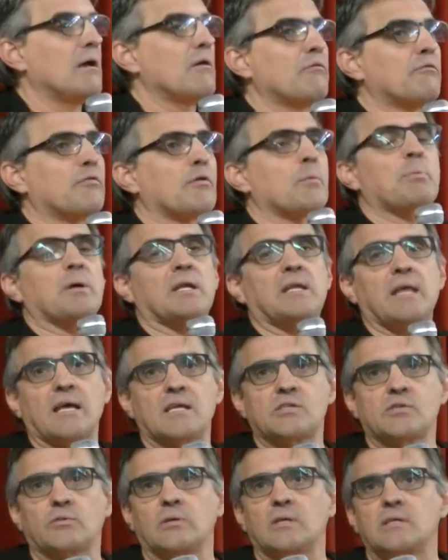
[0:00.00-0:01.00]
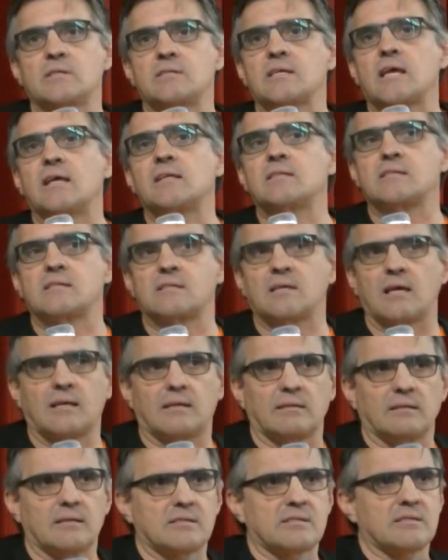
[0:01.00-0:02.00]
for pedestrians and
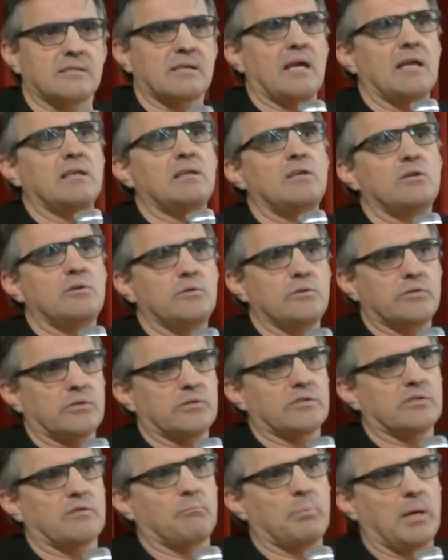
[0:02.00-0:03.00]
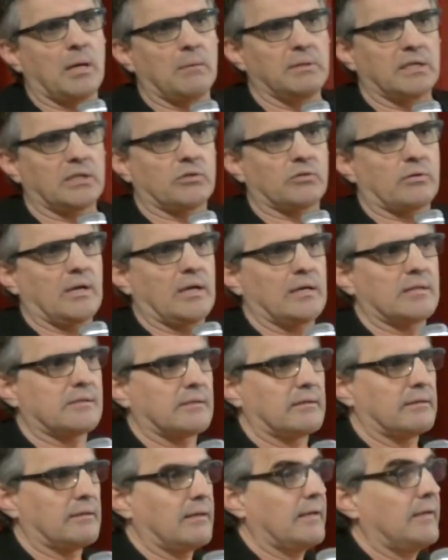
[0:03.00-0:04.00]
cyclists and users of public
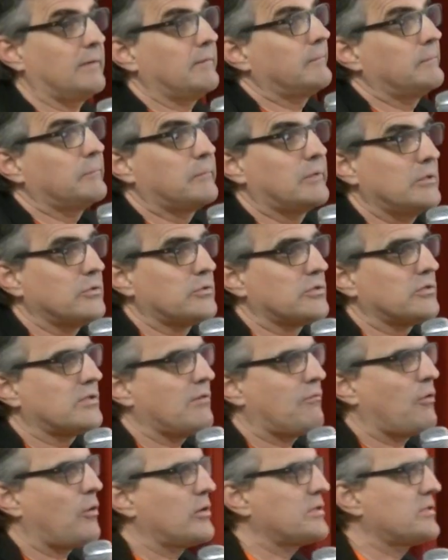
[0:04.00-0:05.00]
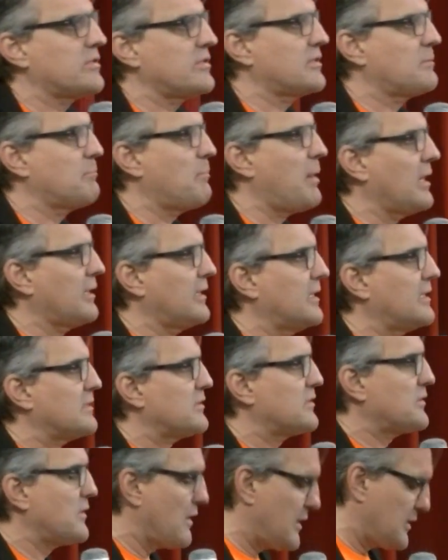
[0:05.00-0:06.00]
transit and users of horses and
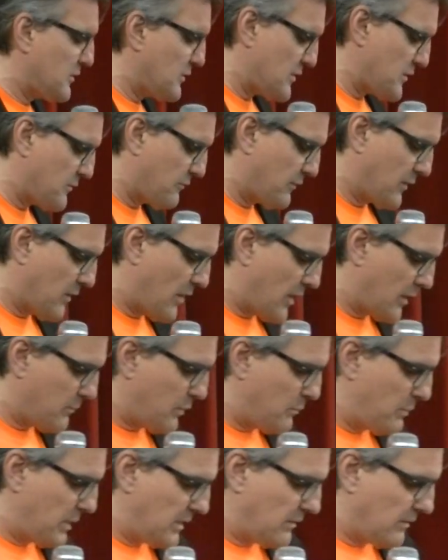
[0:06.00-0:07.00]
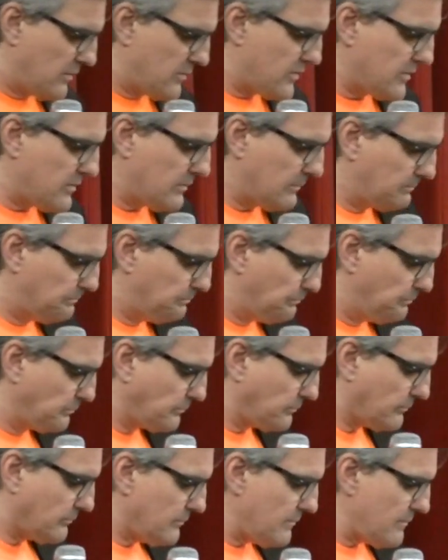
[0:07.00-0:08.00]
buggies, not just for automobiles.
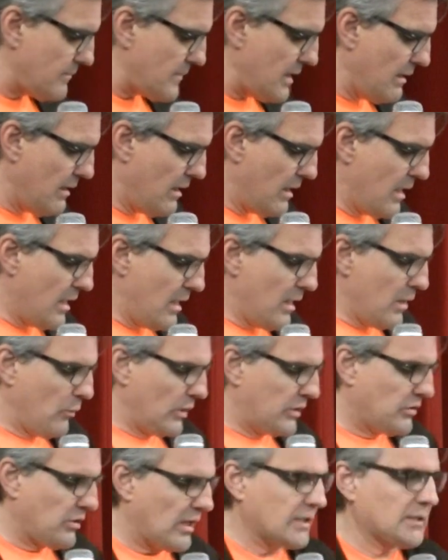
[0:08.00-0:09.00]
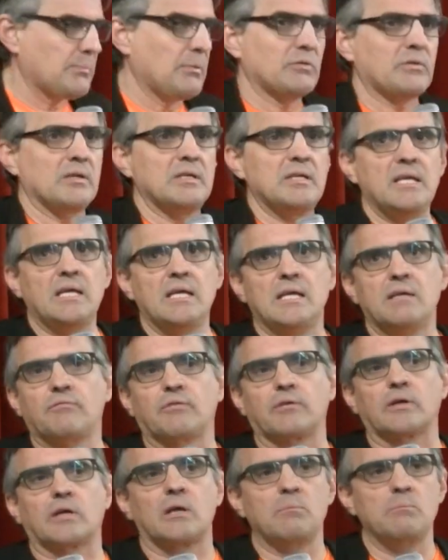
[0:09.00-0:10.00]
We talked about the need
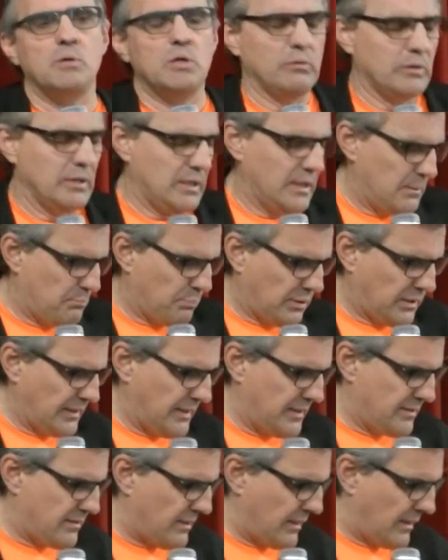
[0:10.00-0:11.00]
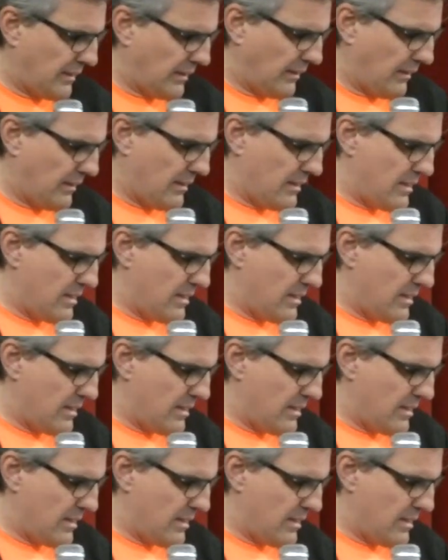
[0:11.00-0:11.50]
for community policing.